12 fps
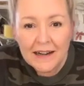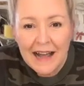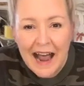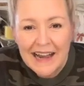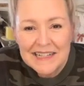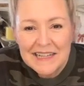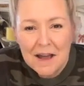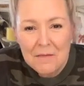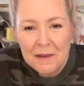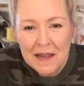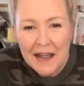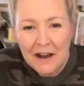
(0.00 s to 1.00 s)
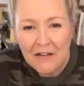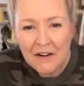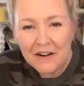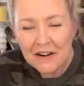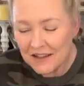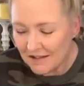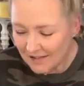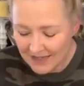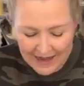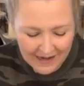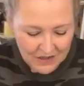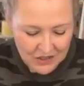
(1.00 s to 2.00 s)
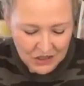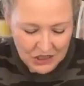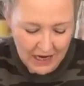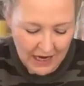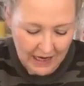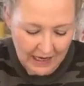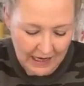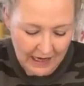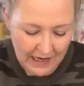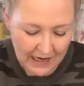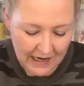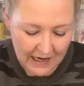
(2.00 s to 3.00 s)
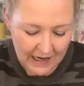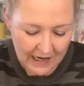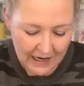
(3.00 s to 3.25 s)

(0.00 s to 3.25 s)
Hi, Debbie. How are you? Thanks, Janie.